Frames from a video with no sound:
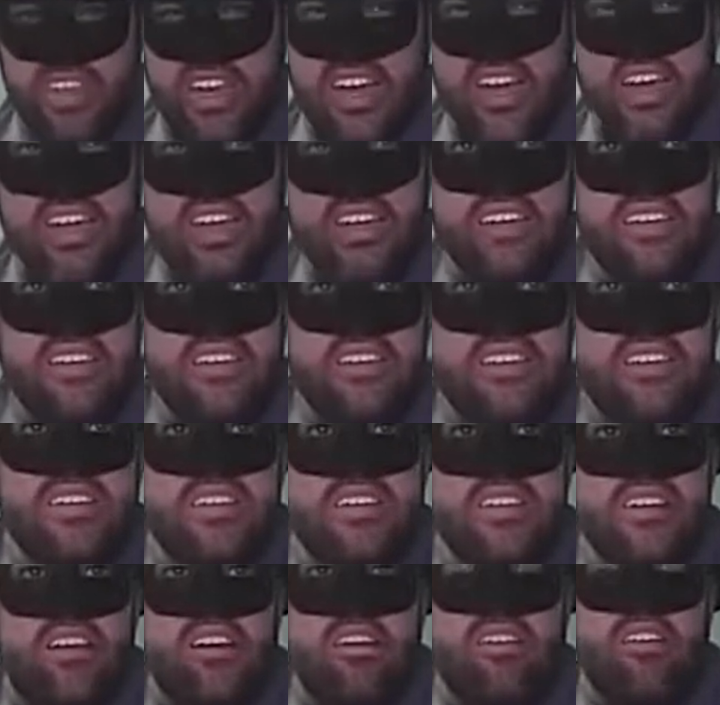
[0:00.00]
attack.
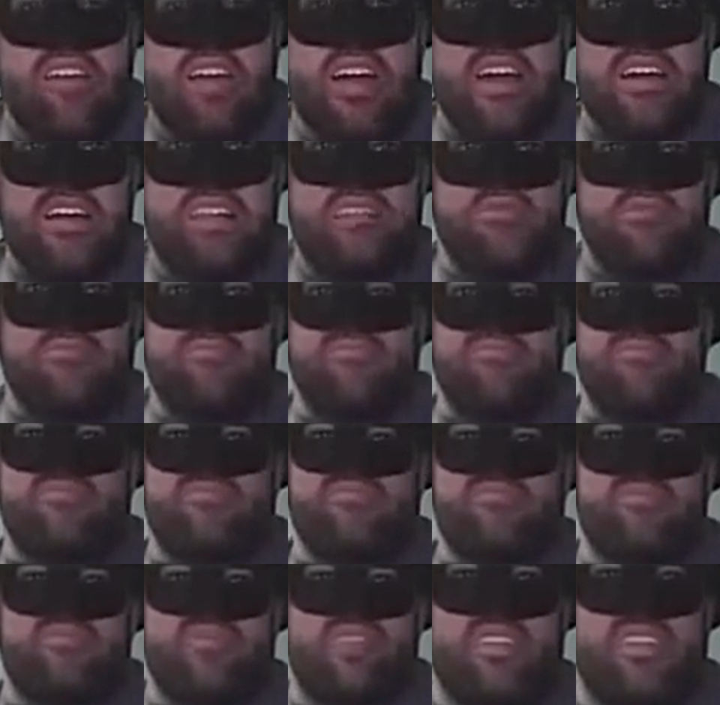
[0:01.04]
All right
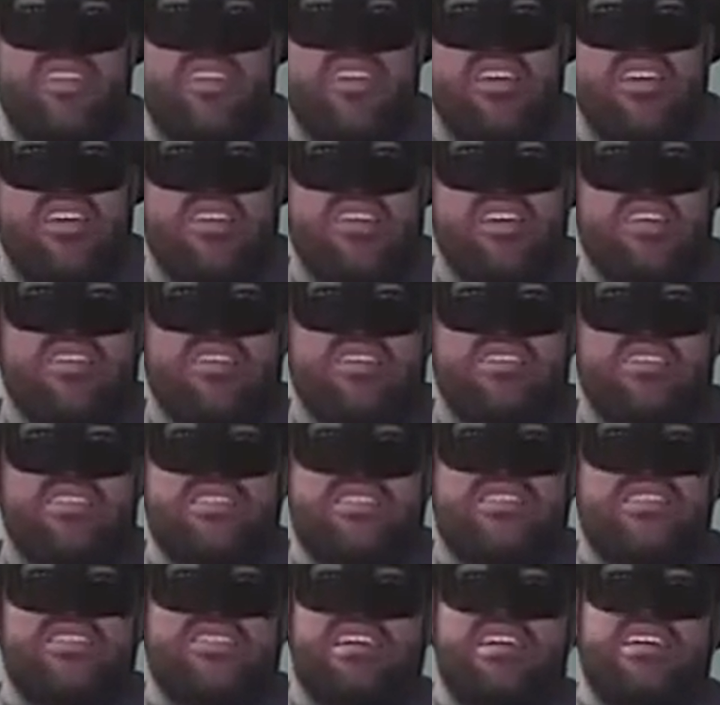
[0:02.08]

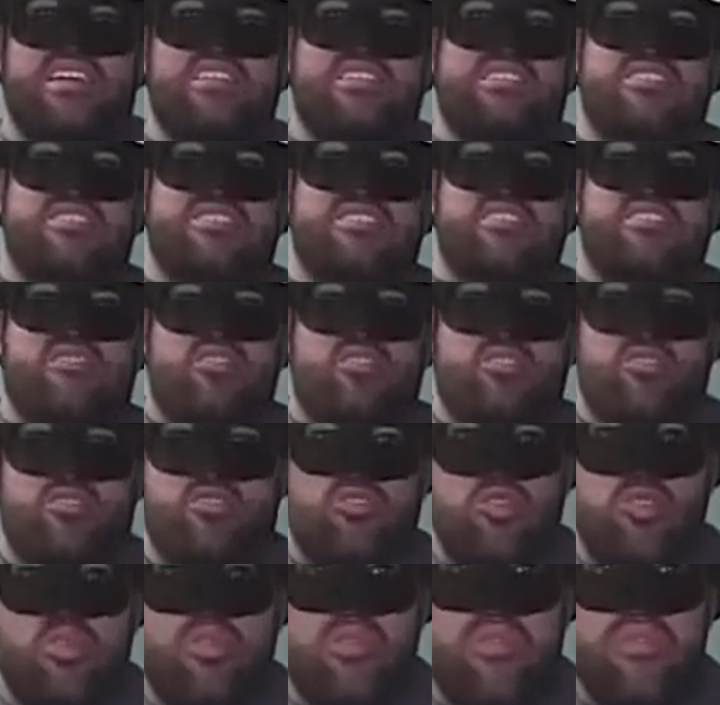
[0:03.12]
is the dates are
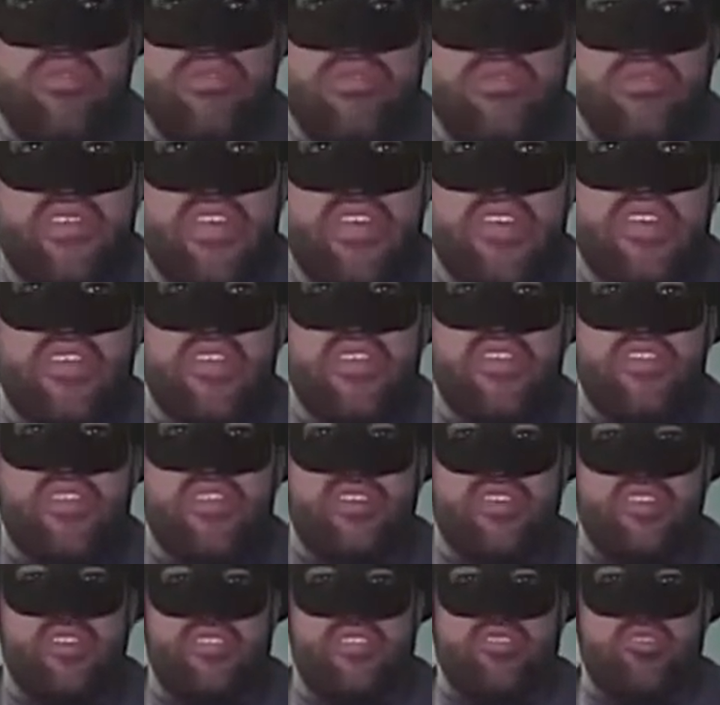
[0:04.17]
October 5th
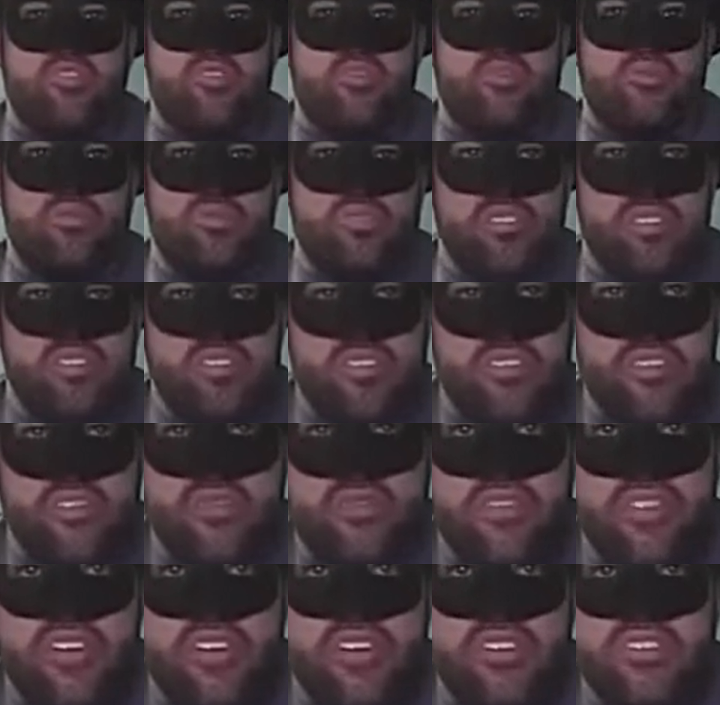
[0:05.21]
to October
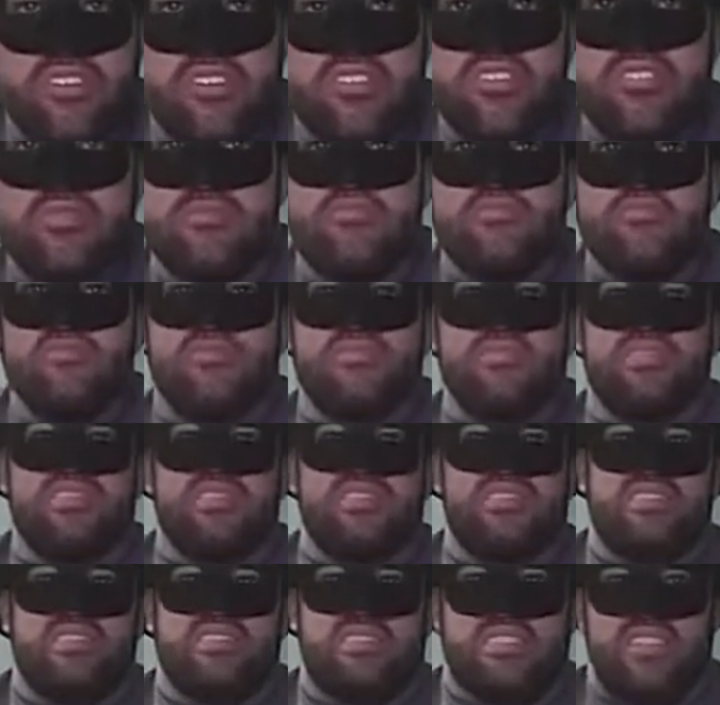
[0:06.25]
31st.
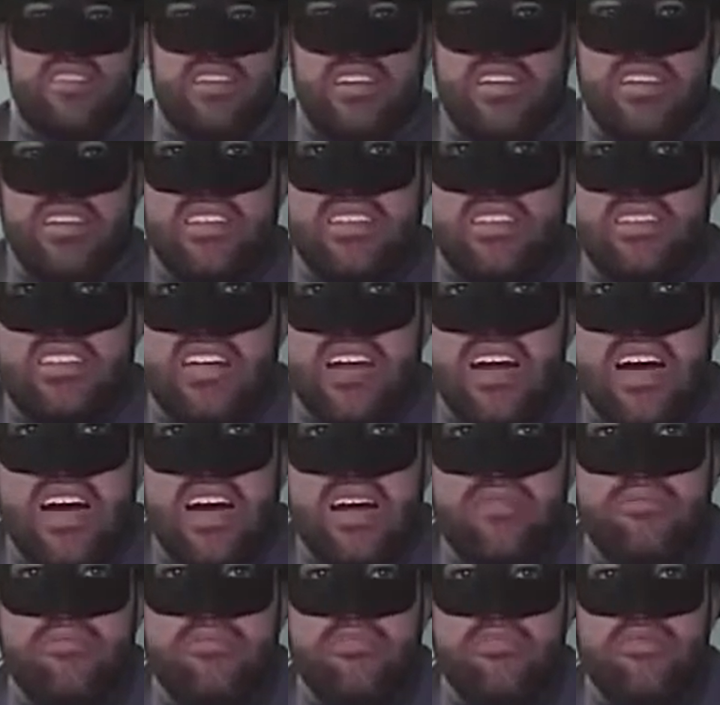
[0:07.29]
And
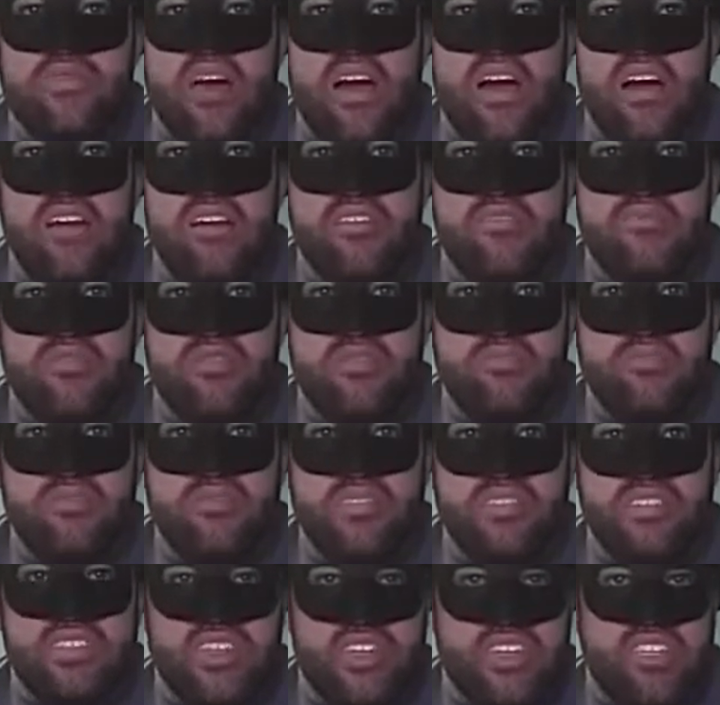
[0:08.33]
times vary from
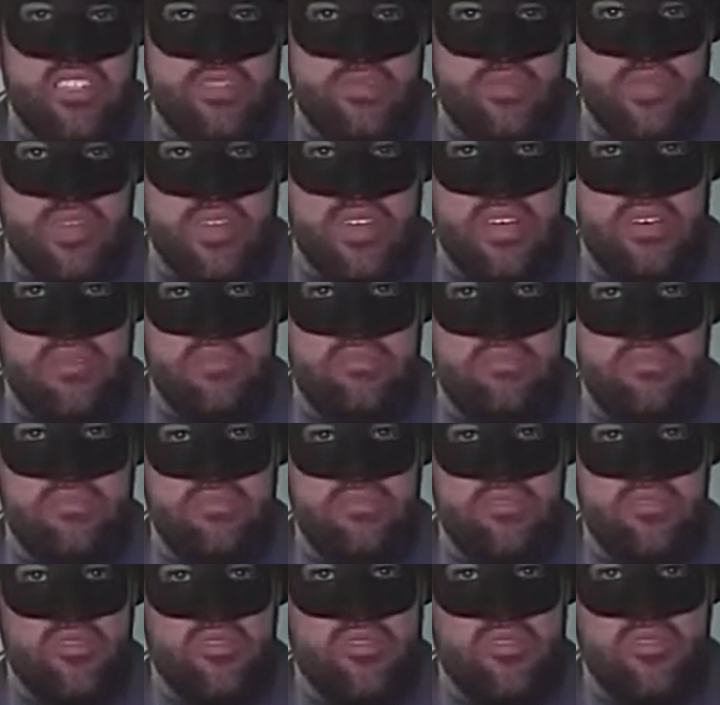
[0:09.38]
6 p.m.
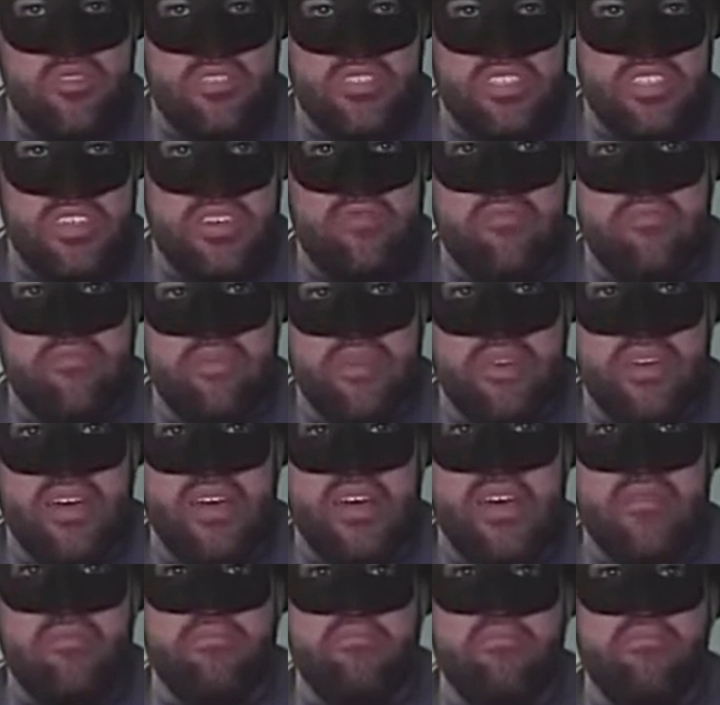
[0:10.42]
or 7
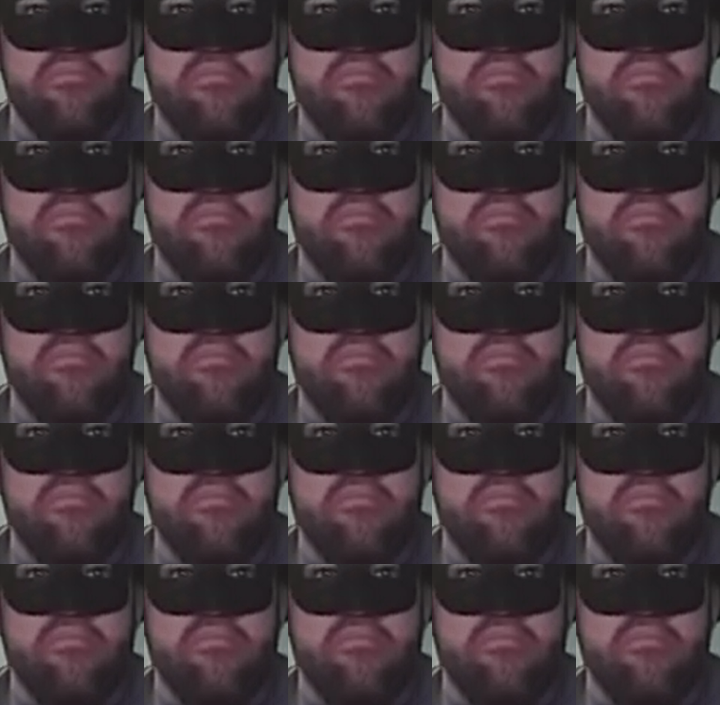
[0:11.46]
p.m.